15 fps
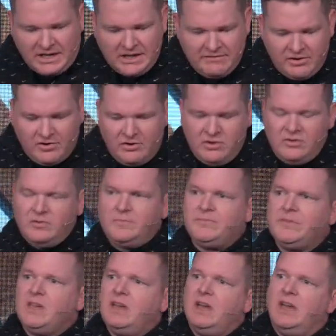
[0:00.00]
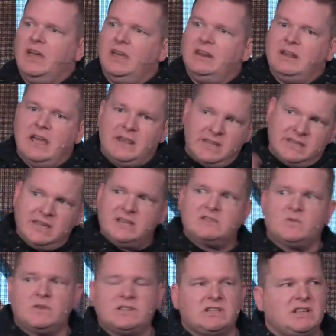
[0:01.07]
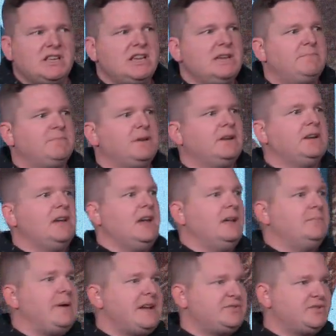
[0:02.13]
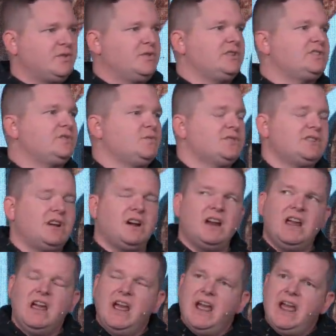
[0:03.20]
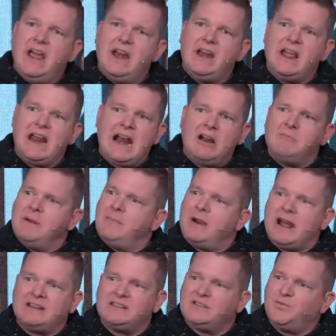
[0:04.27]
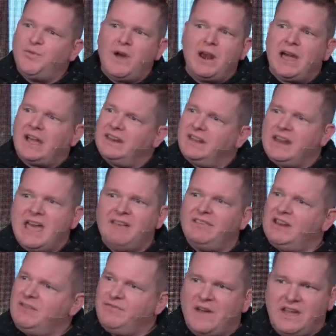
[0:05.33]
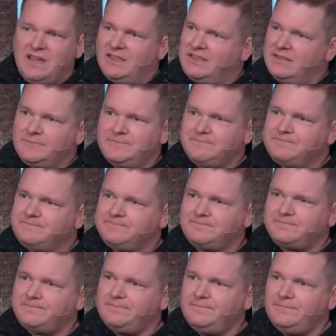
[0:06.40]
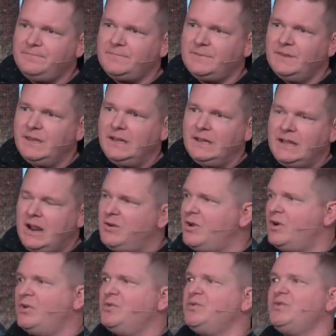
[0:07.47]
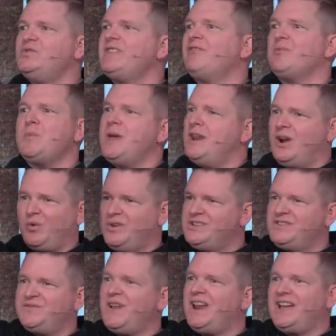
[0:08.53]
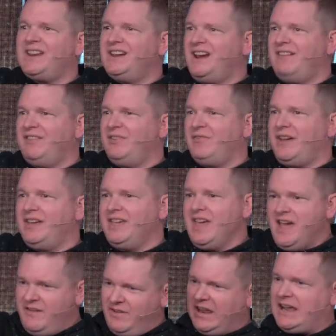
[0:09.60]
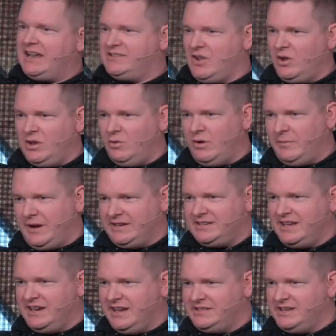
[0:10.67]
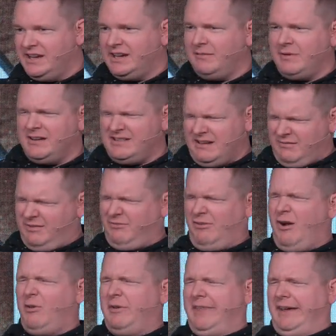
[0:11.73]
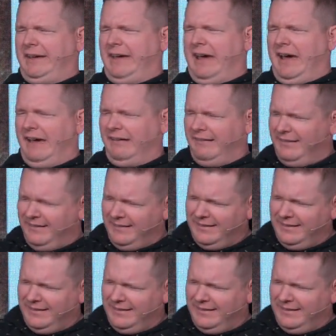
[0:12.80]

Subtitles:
the living room, and the kids were asleep, and Pastor Crystal was there, and I remember I just felt like I didn't have any faith. I don't know who's ever been there where you just felt like you didn't have any faith. I felt like I was the only woman. I said that, Jake. Everybody's like, what's wrong with that guy?